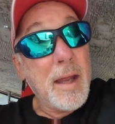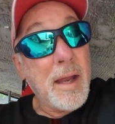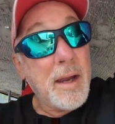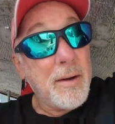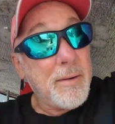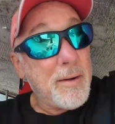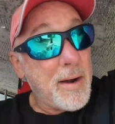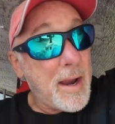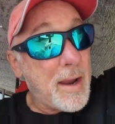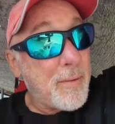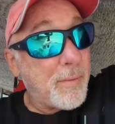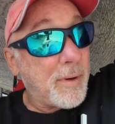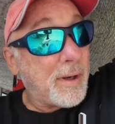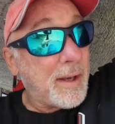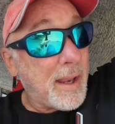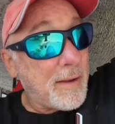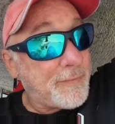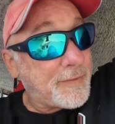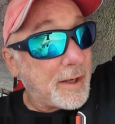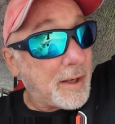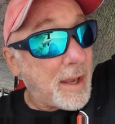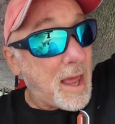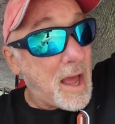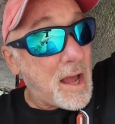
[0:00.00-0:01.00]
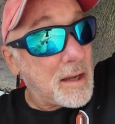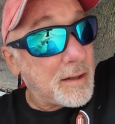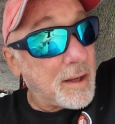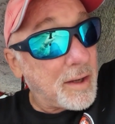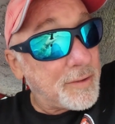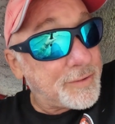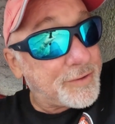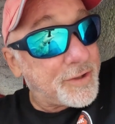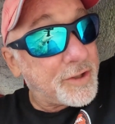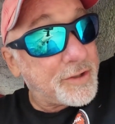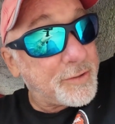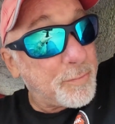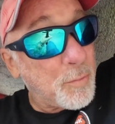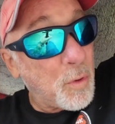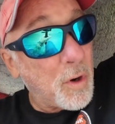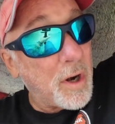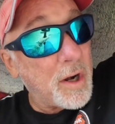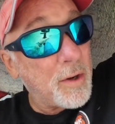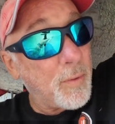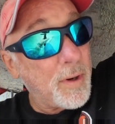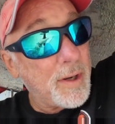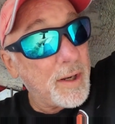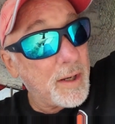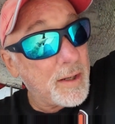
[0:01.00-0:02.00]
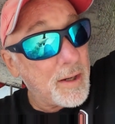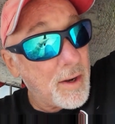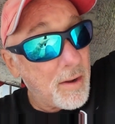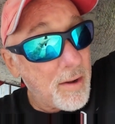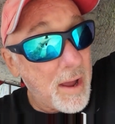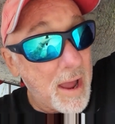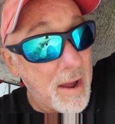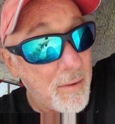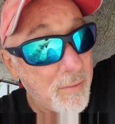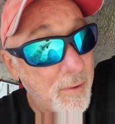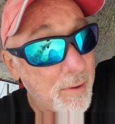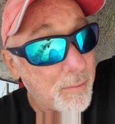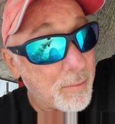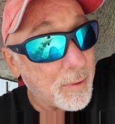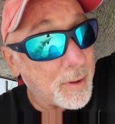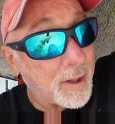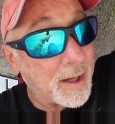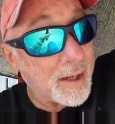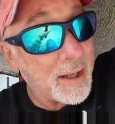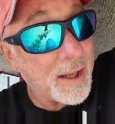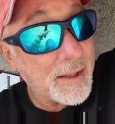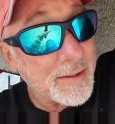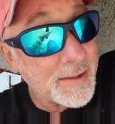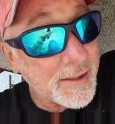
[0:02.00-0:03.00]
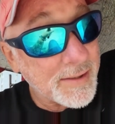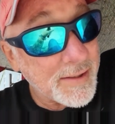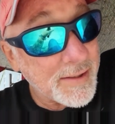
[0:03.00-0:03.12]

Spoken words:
All right, we left Hilongos this morning. We didn't know how we were going to get to